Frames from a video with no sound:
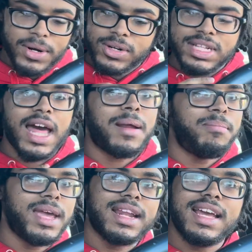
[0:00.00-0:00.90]
There was a lot of
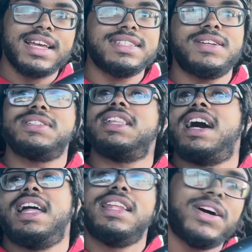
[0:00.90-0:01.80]
big niggas. There was a
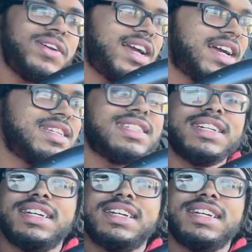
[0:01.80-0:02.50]
lot of low niggas.